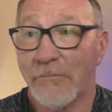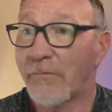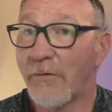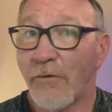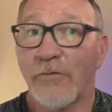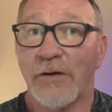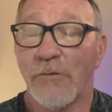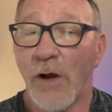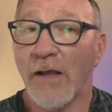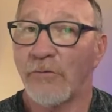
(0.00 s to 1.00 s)

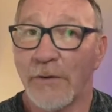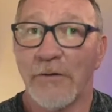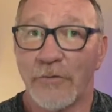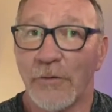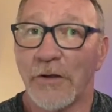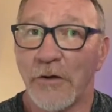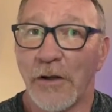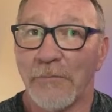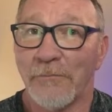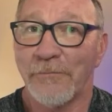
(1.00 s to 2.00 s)
diversity-wise, we looked really good,
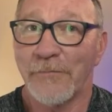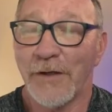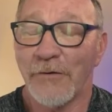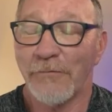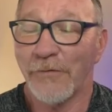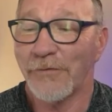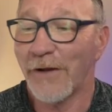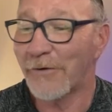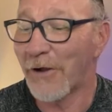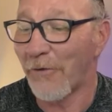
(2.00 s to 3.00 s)
for the state
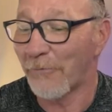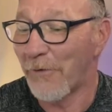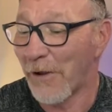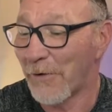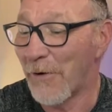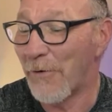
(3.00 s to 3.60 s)
of Colorado.